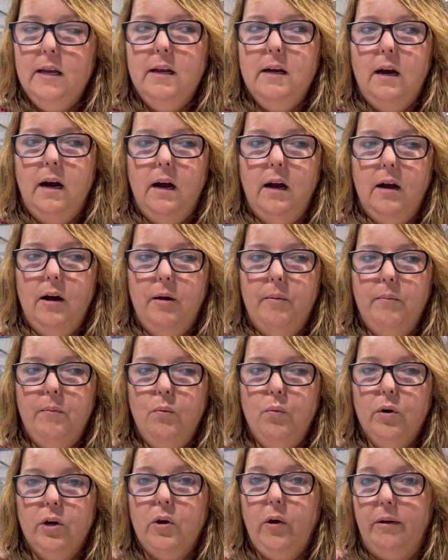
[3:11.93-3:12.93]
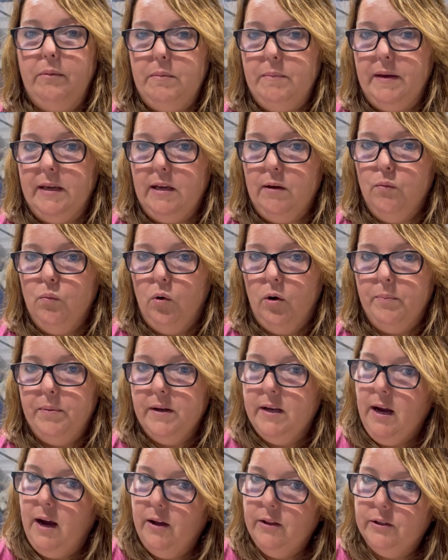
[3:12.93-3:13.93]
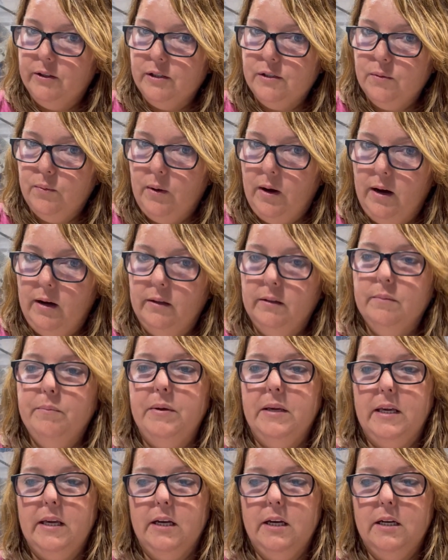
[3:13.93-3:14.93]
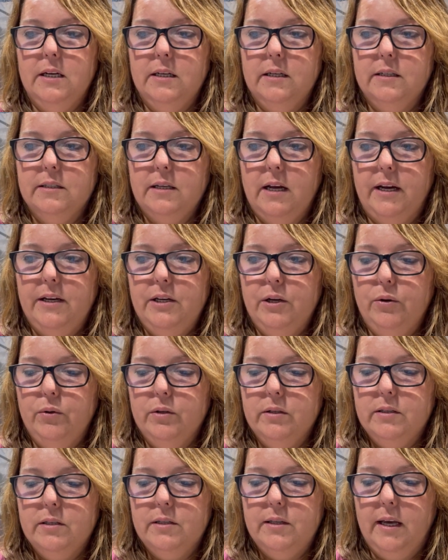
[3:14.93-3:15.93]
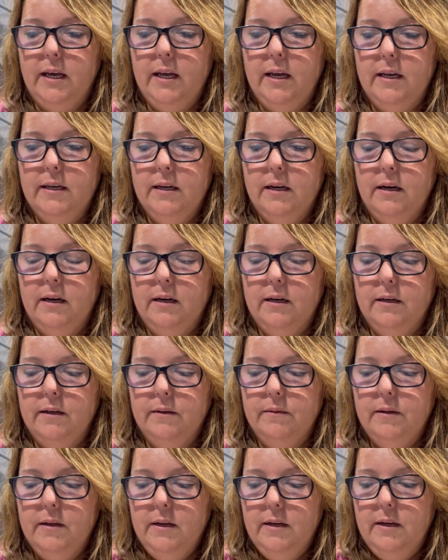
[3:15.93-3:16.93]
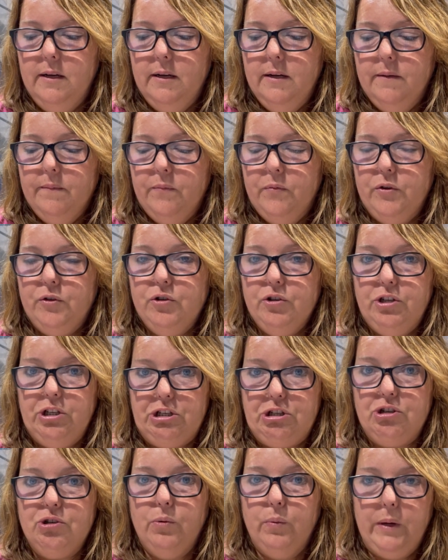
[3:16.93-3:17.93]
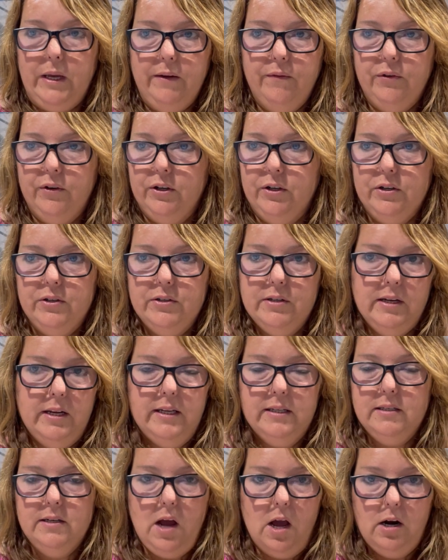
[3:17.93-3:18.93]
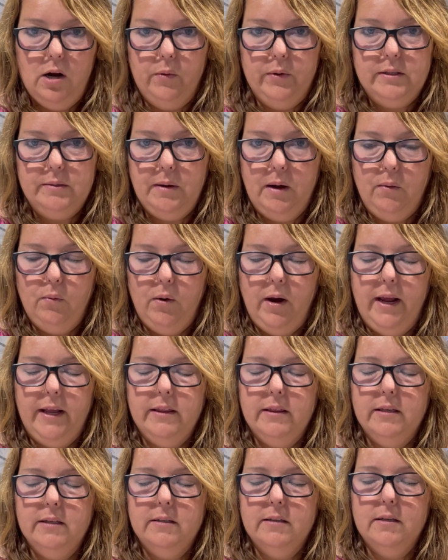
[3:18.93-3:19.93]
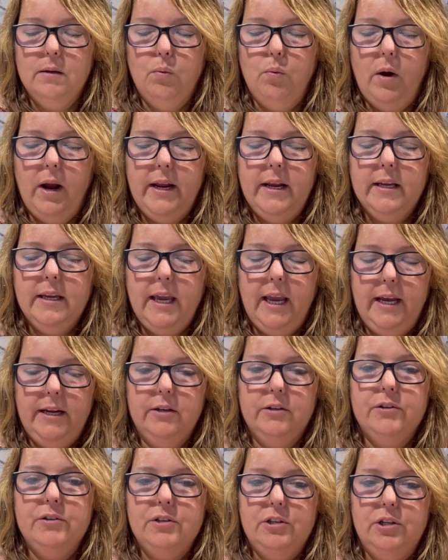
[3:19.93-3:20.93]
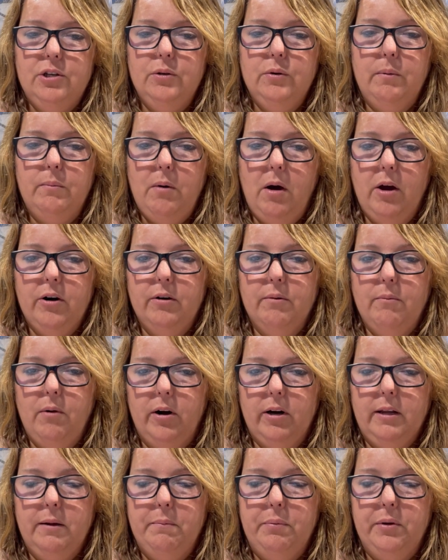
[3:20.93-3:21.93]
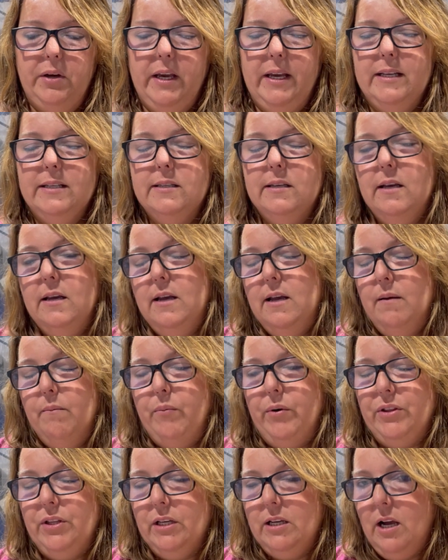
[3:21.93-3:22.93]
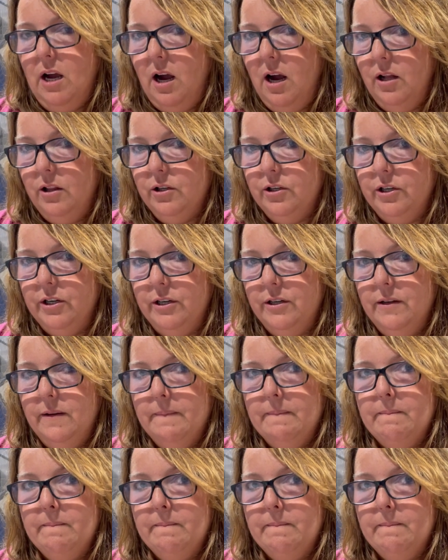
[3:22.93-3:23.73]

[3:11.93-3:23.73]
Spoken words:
We're going to be making warp and color as well, because I noticed that the traditional weavers, it's not always about white. The white caters to a modern marketplace, but the colored